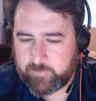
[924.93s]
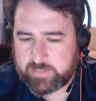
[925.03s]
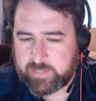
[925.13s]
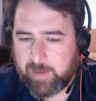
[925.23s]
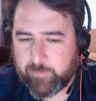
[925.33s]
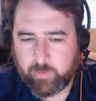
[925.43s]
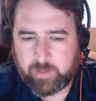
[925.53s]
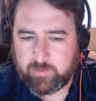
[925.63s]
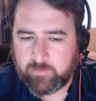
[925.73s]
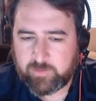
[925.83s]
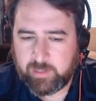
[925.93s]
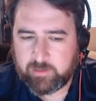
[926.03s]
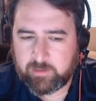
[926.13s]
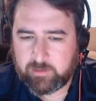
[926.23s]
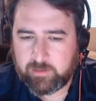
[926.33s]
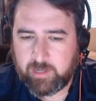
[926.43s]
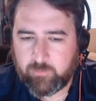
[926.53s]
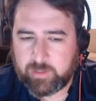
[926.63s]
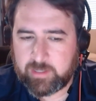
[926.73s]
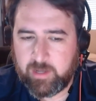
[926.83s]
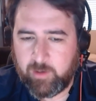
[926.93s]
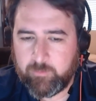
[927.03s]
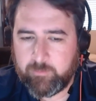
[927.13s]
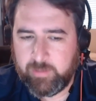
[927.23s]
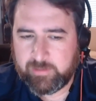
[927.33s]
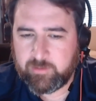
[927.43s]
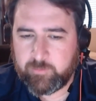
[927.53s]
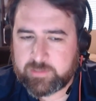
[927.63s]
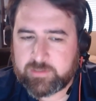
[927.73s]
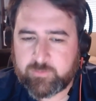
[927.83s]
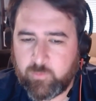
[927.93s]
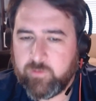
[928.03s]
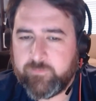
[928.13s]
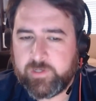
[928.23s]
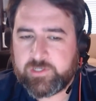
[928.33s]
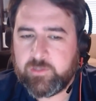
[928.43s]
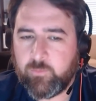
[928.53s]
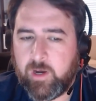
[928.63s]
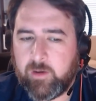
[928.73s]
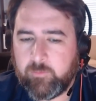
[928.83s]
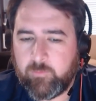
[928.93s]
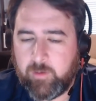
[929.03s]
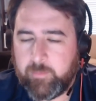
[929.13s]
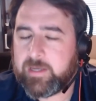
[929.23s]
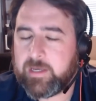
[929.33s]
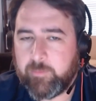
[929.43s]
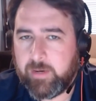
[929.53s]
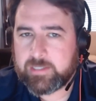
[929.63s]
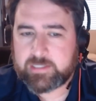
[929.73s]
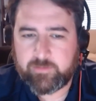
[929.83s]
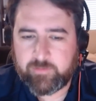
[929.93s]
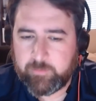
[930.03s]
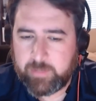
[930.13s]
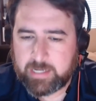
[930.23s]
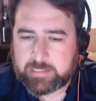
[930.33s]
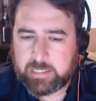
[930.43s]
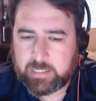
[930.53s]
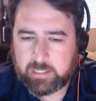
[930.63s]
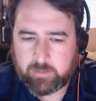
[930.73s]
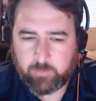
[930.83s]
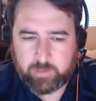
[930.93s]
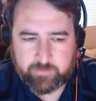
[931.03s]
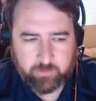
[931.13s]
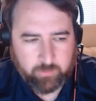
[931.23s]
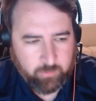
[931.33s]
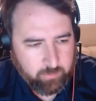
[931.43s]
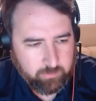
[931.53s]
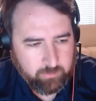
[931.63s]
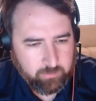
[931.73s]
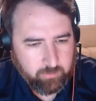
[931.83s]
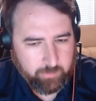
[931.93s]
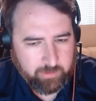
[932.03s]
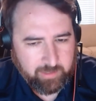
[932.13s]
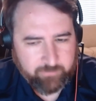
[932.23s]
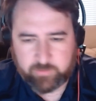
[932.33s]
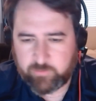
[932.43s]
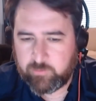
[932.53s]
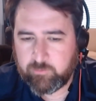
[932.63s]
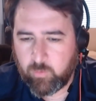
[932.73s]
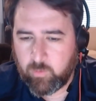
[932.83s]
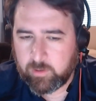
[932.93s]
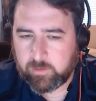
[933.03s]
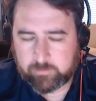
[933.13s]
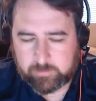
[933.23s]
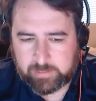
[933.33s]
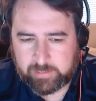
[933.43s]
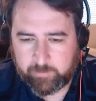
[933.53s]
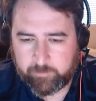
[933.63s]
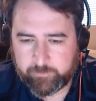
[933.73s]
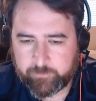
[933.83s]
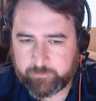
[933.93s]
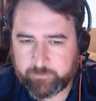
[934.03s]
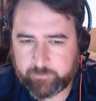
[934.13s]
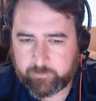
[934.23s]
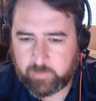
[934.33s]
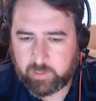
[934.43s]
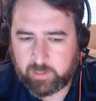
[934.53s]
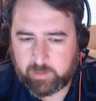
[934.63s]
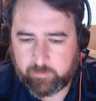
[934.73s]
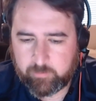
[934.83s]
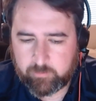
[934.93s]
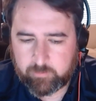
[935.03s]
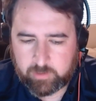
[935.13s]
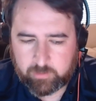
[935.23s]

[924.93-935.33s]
these operators that we can help make their business more efficient while making a positive impact. We do. We would love to do more um, um,